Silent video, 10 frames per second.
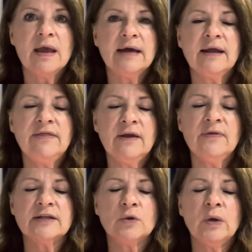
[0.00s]
and I think
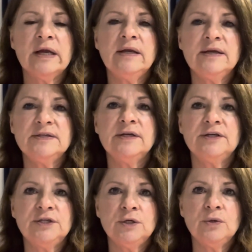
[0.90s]
that's quick and easy to
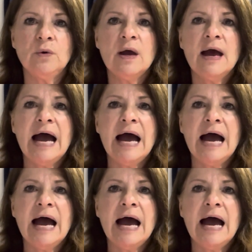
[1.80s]
do.